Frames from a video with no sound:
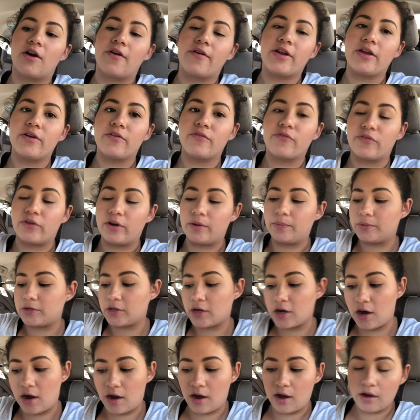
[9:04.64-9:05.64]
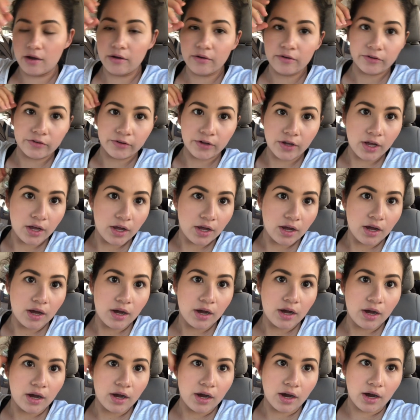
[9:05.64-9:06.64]
already rubbed off.
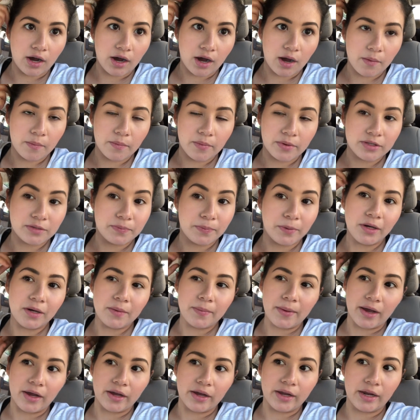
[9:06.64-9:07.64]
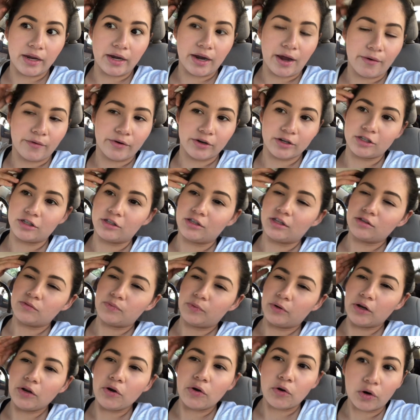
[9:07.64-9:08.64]
It's been about 8 hours, so that's
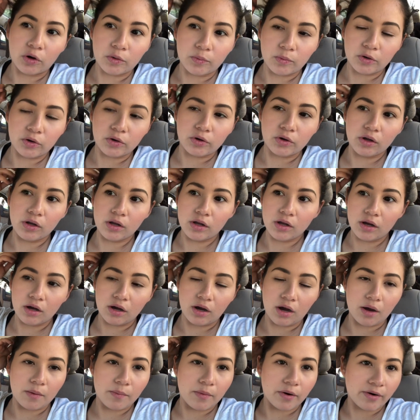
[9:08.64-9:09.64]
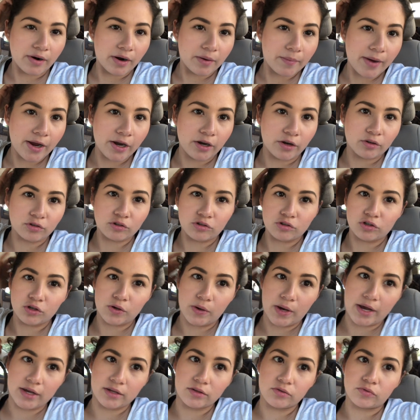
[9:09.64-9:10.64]
pretty normal. Around my nose too
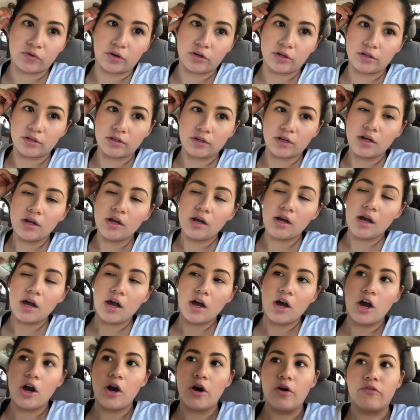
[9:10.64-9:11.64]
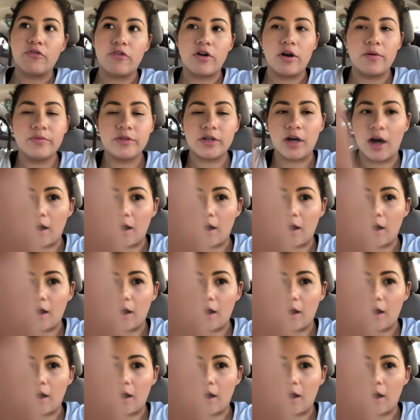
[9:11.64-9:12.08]
has rubbed